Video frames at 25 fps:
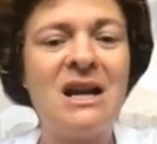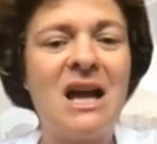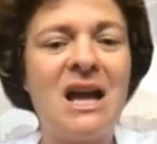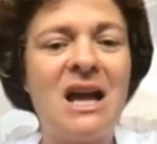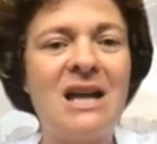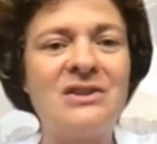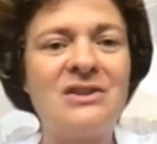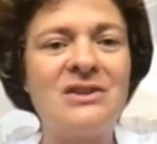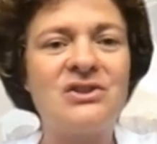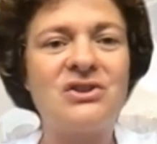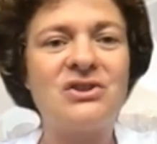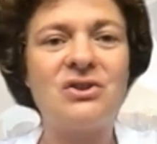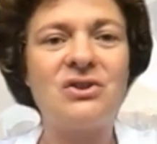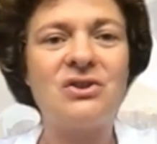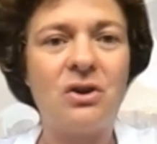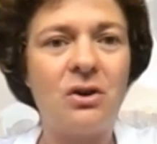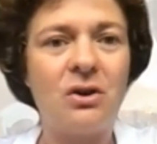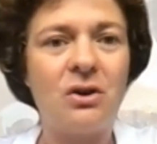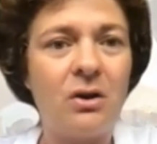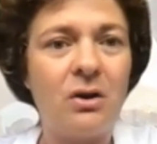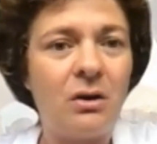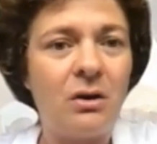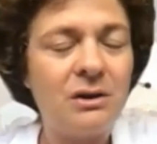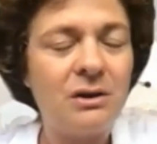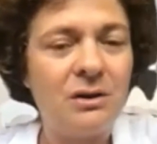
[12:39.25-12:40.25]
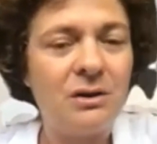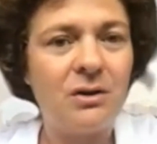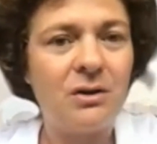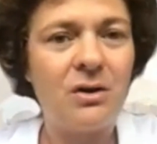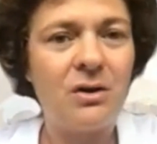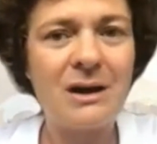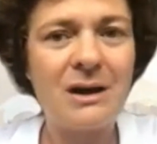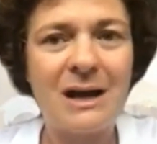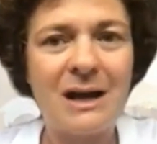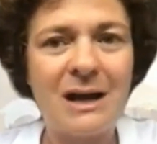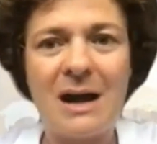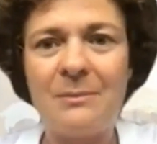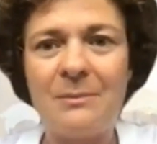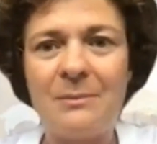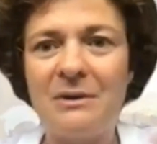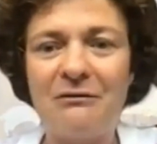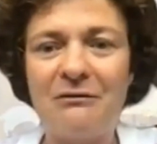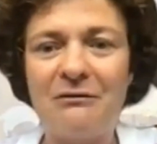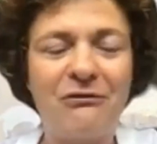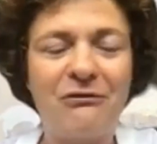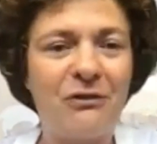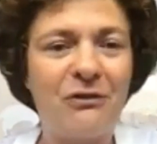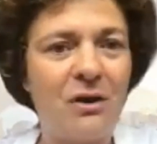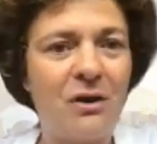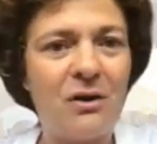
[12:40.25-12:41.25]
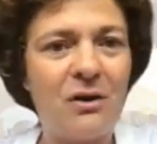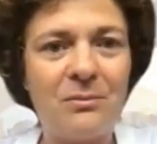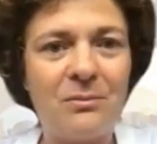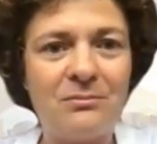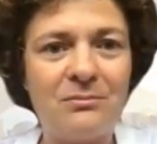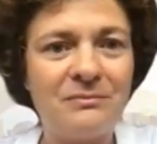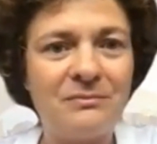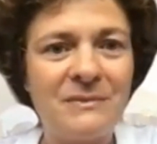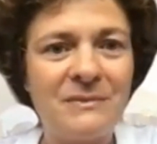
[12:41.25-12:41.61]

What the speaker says: And so, coming from